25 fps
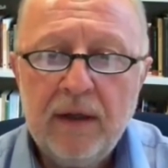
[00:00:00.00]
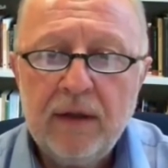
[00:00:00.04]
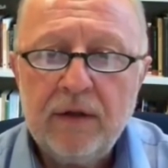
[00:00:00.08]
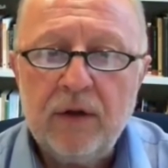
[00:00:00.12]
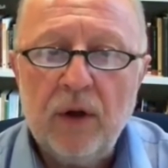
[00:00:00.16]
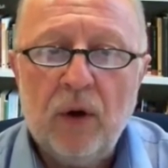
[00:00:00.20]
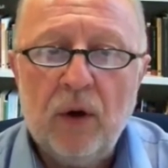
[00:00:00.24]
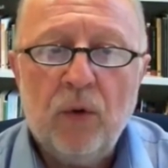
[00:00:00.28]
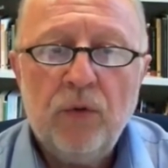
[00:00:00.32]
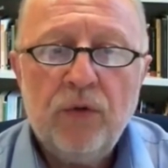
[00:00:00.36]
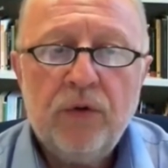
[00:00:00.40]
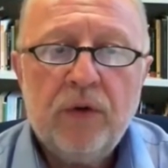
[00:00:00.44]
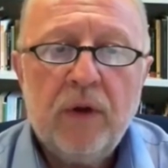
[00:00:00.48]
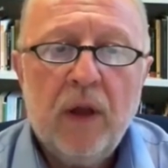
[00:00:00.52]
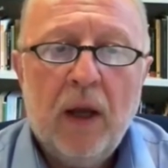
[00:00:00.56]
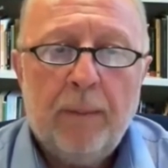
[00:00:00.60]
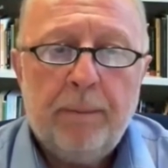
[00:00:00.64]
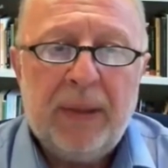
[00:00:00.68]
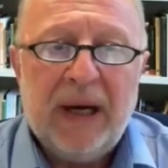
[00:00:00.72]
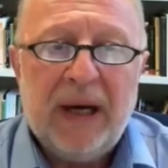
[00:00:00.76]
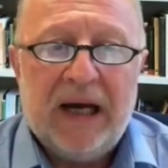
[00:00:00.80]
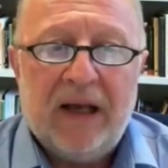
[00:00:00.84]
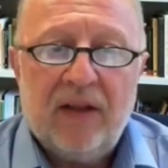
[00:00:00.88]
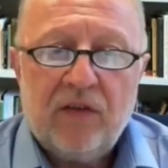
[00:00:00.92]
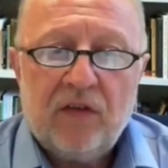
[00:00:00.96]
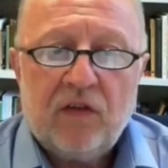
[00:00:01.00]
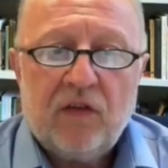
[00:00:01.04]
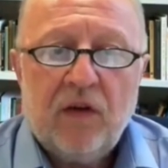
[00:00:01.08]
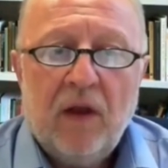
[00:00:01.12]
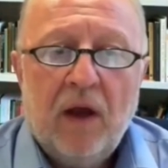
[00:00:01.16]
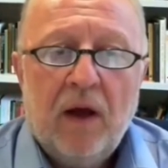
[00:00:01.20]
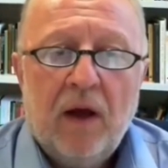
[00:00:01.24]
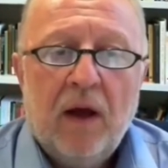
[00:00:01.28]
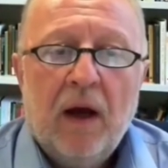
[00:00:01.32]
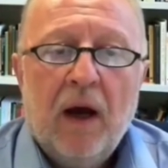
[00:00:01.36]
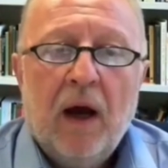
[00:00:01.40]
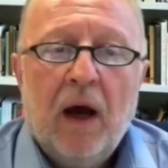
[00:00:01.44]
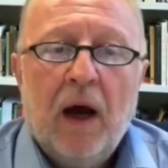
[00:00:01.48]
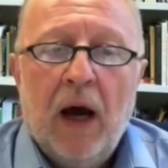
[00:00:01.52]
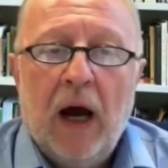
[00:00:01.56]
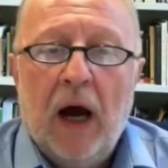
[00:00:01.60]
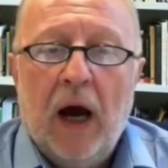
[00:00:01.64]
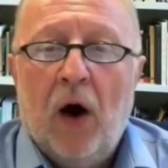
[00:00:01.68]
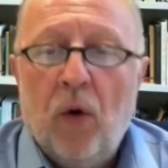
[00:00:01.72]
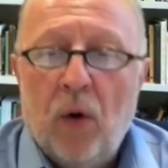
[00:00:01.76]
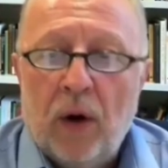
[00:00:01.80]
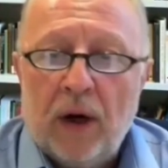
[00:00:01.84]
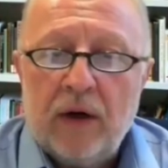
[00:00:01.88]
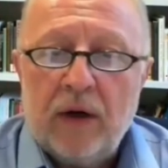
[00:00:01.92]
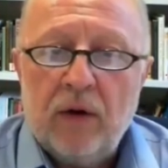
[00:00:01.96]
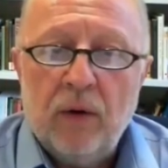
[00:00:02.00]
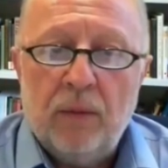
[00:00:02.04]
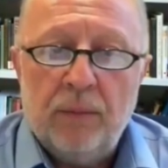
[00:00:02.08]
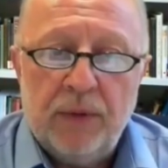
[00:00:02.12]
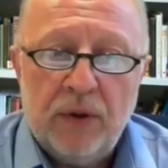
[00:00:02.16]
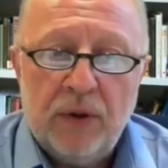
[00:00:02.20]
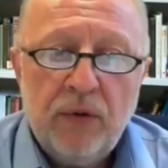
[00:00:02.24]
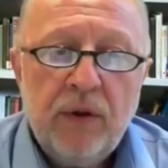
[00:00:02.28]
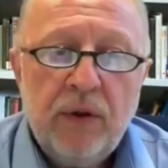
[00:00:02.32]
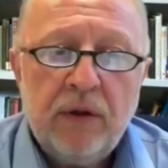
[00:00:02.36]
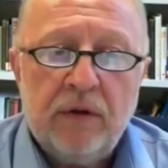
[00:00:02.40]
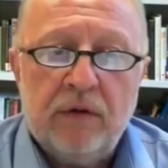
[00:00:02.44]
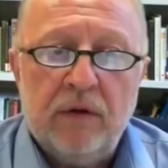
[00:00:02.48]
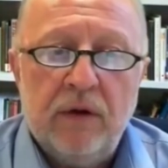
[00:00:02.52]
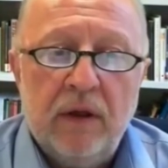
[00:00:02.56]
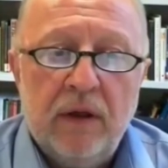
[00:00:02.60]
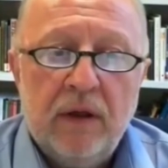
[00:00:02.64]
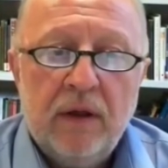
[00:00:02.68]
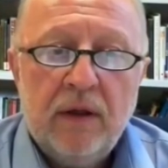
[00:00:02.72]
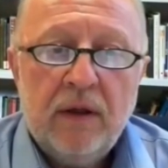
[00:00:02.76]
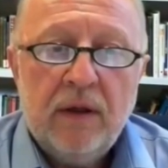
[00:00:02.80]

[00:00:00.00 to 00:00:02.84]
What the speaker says: don't pass our community?